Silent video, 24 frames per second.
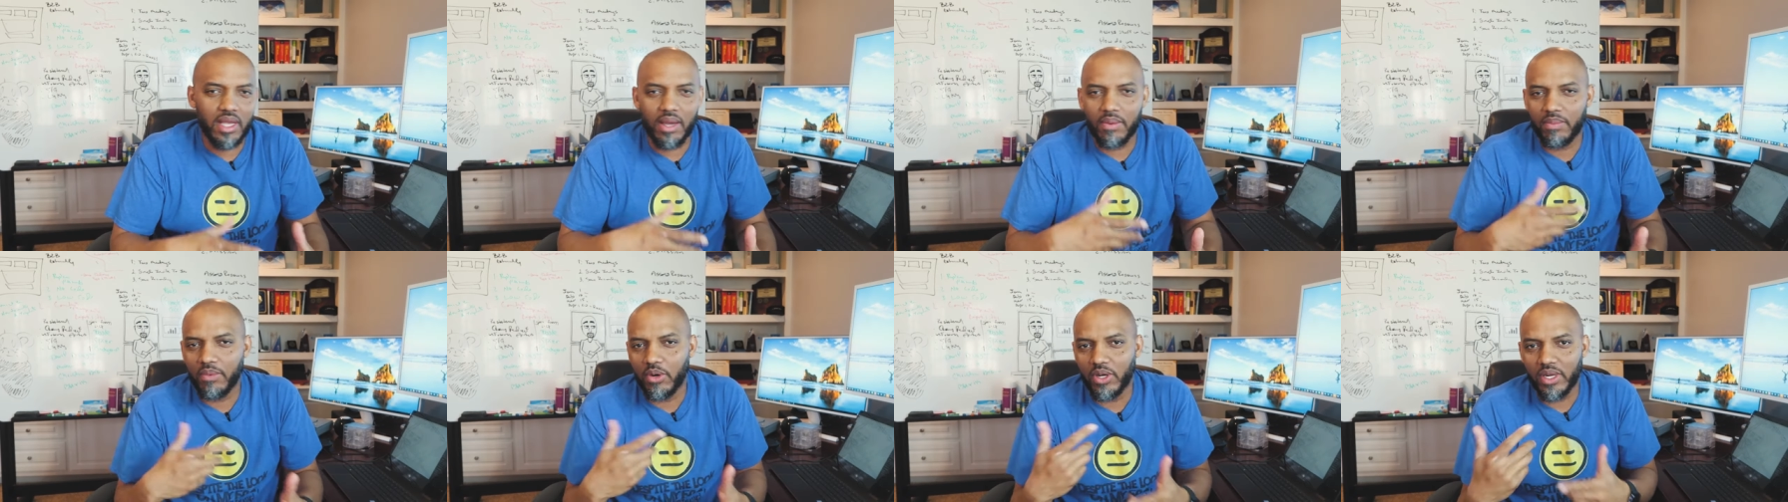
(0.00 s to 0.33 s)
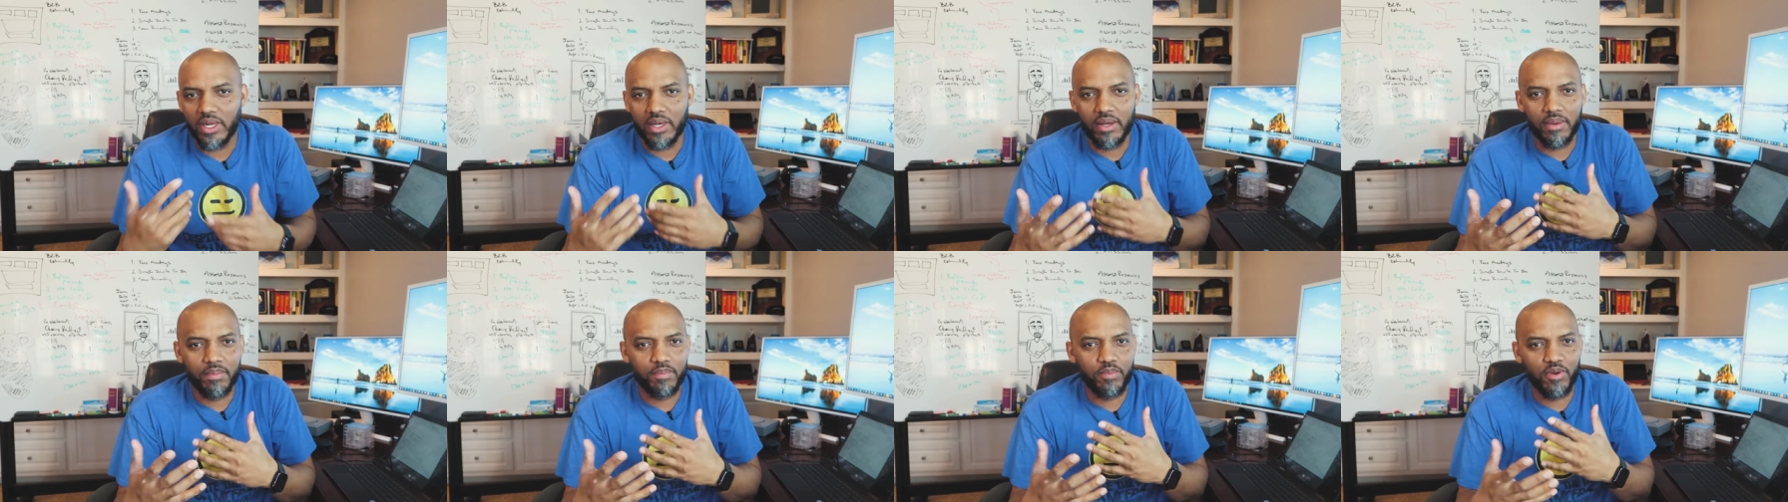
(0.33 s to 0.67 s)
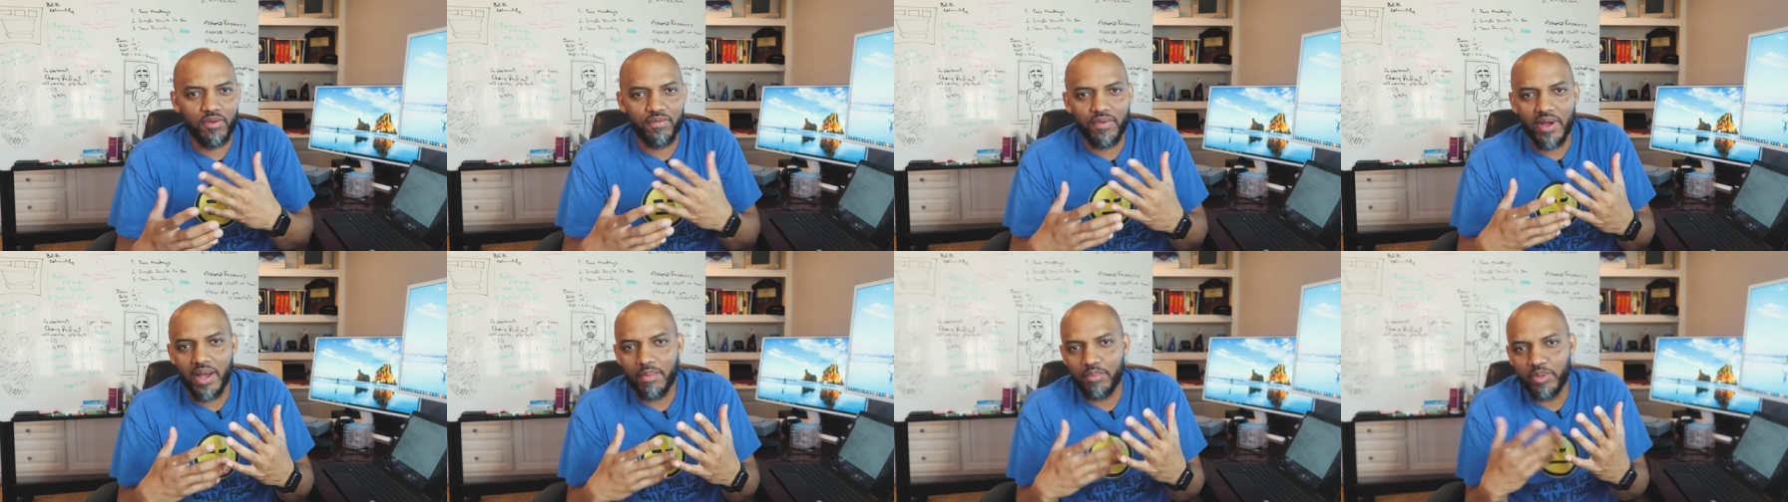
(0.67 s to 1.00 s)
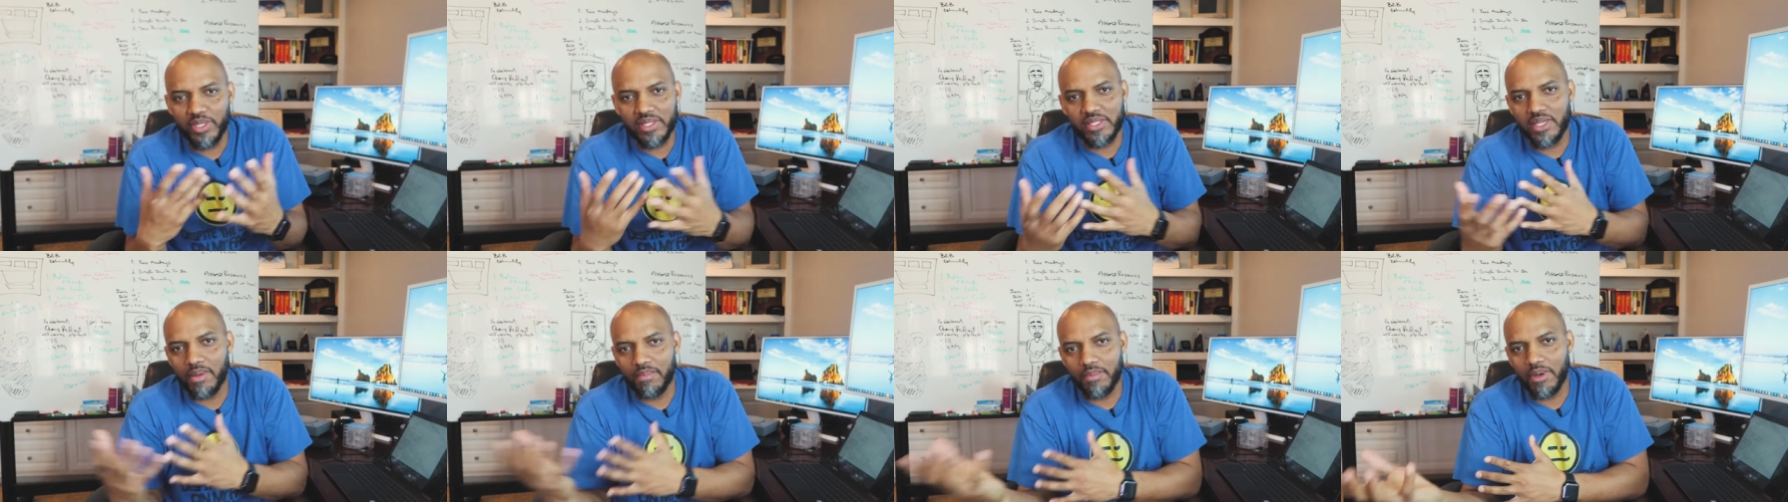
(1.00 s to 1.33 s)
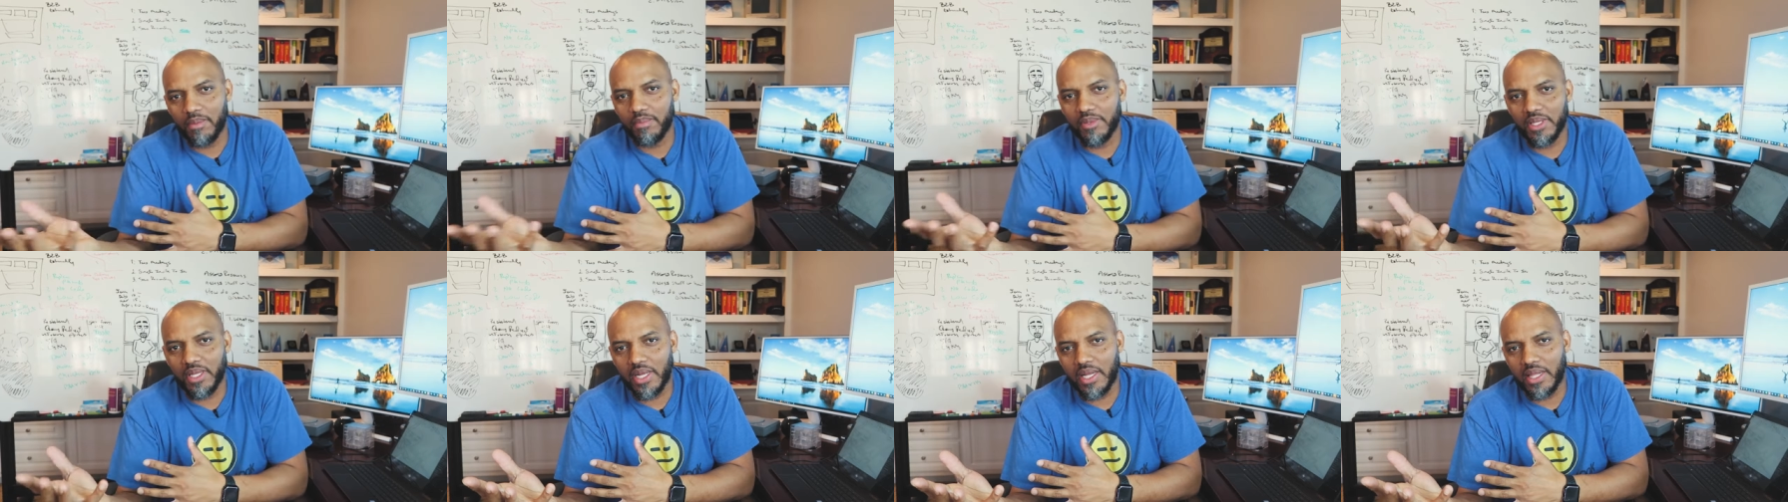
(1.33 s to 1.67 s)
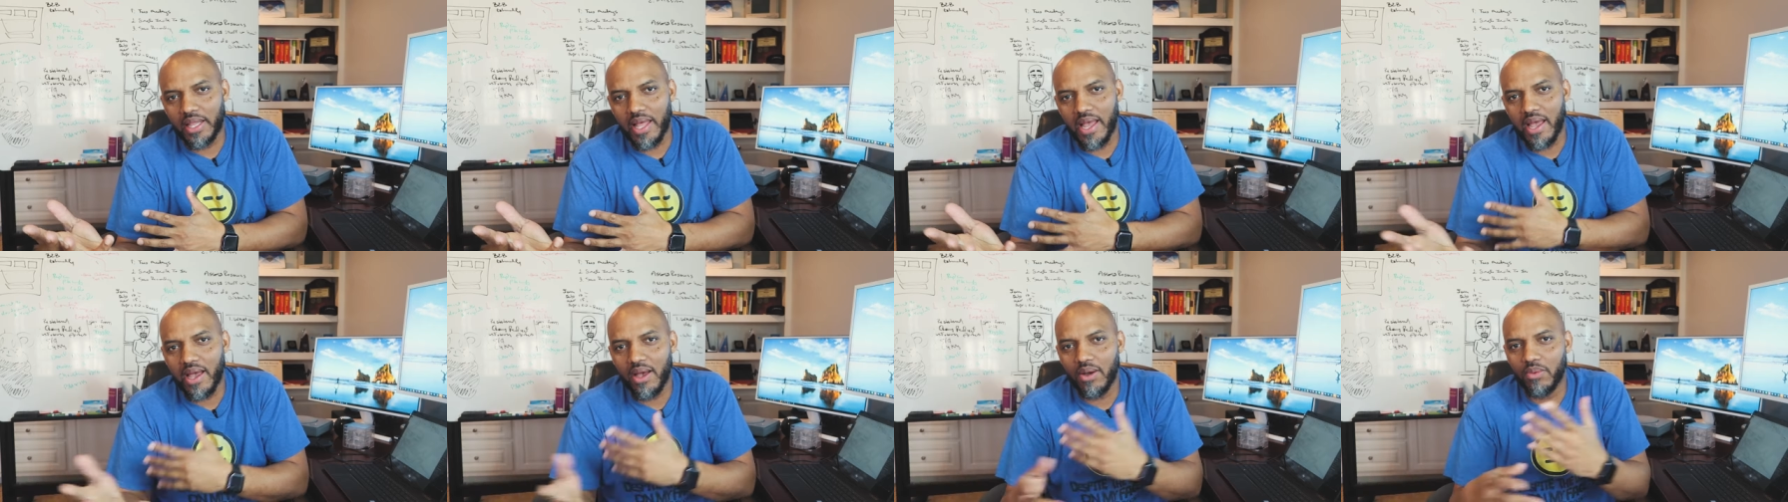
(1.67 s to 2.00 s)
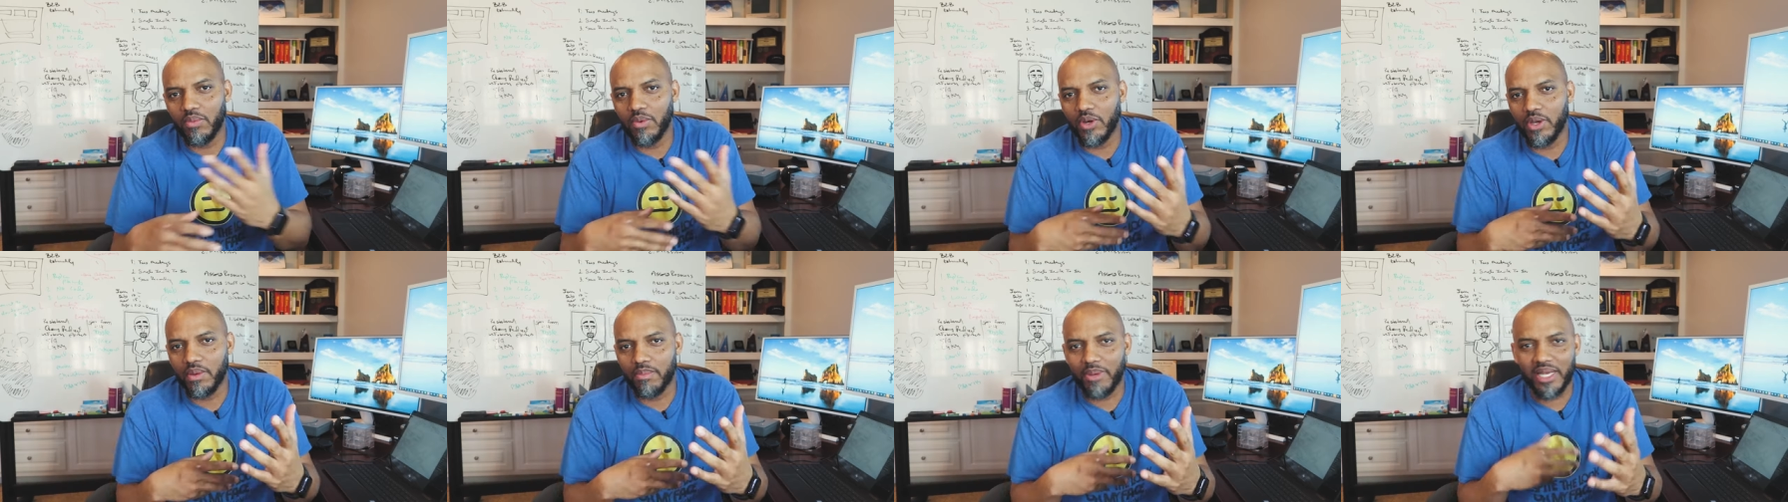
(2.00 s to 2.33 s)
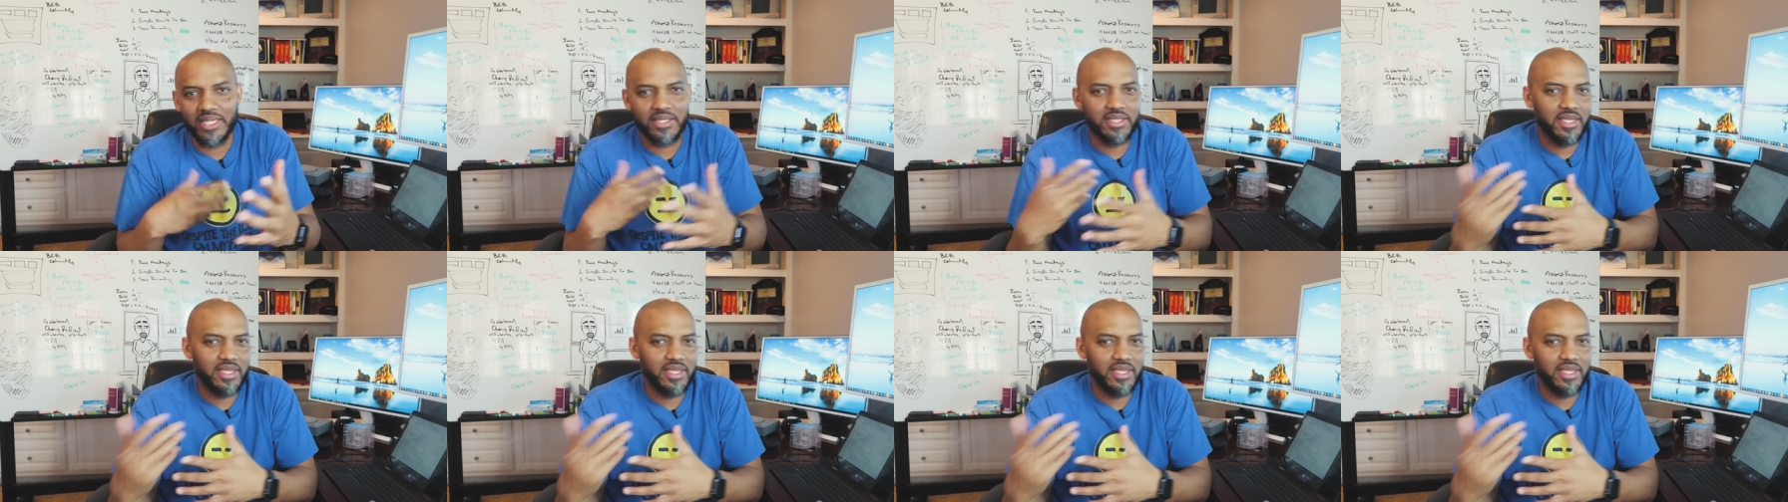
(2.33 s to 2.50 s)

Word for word: I want to provide put something up in the cloud where my